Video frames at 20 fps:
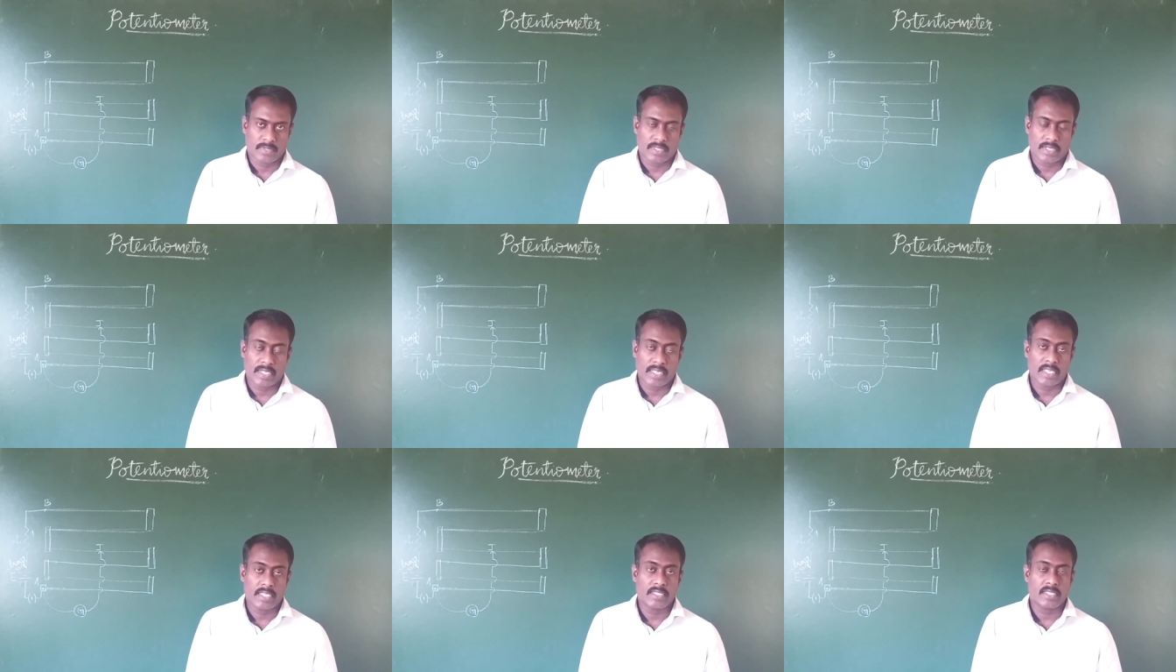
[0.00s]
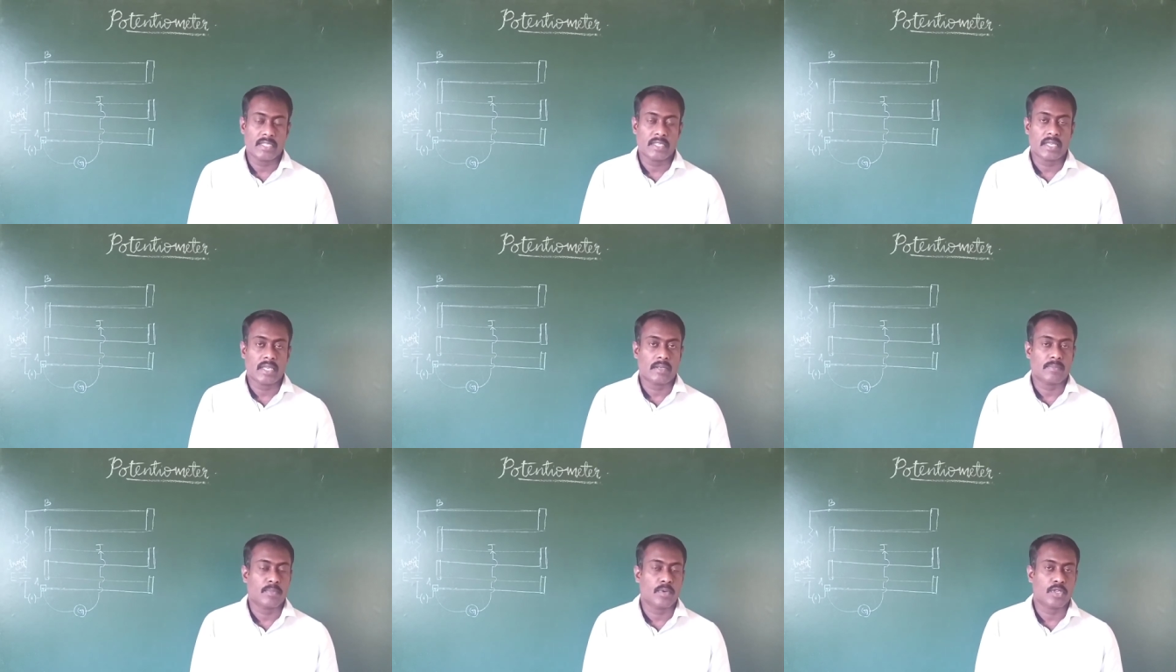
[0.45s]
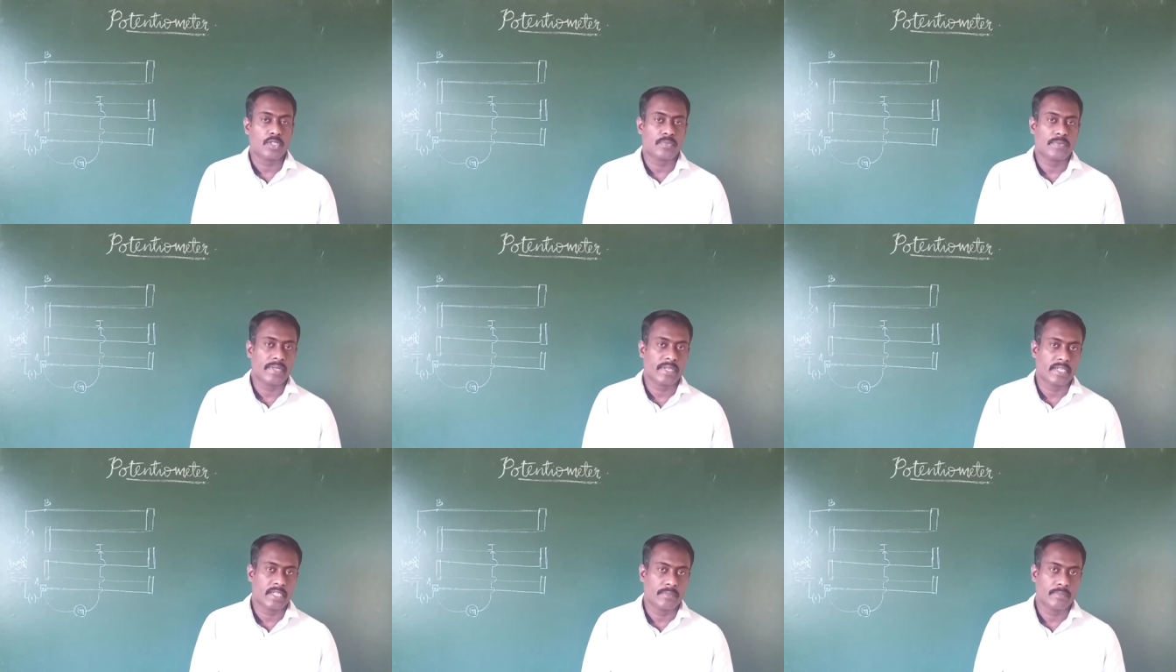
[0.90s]
change in
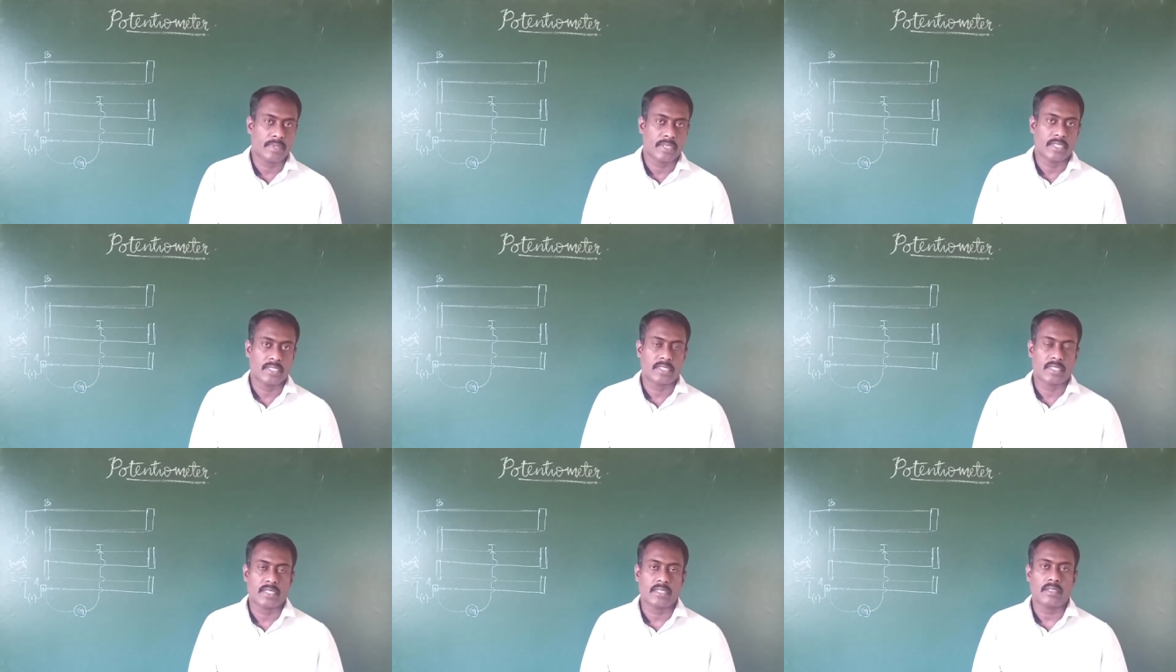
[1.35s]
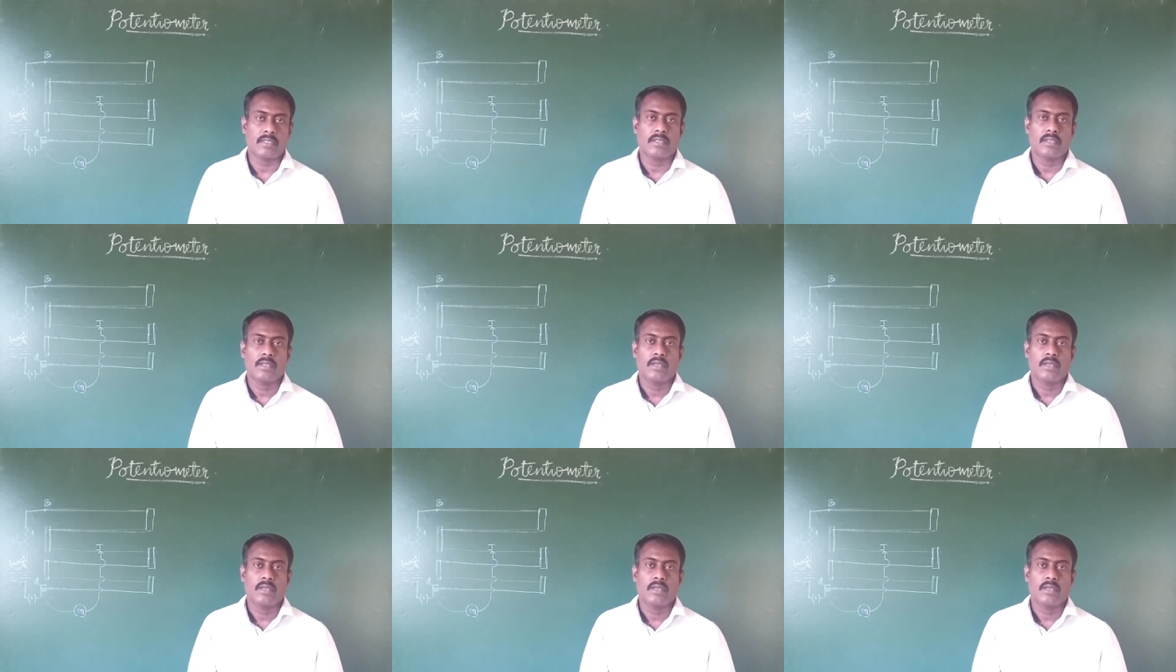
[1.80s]
atmospheric temperature,